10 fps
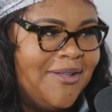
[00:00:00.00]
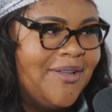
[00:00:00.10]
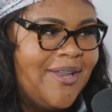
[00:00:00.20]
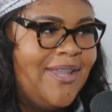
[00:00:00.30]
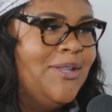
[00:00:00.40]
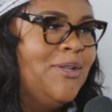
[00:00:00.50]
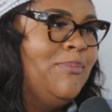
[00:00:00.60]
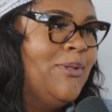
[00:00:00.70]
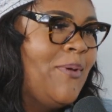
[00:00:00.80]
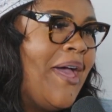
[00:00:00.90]
of that little
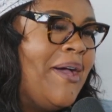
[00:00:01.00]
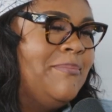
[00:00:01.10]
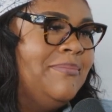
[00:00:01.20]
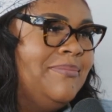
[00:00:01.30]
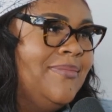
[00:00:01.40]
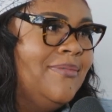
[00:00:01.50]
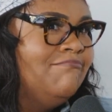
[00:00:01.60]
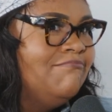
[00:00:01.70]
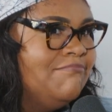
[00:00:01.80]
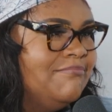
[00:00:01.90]
blue app,
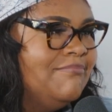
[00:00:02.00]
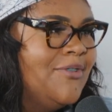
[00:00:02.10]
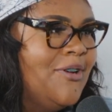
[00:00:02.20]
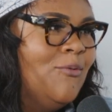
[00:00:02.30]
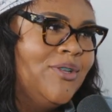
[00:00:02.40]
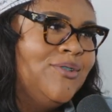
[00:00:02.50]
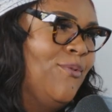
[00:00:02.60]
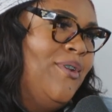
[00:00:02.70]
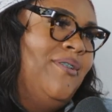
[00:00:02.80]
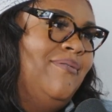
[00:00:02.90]
what's
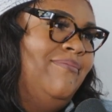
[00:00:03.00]
real?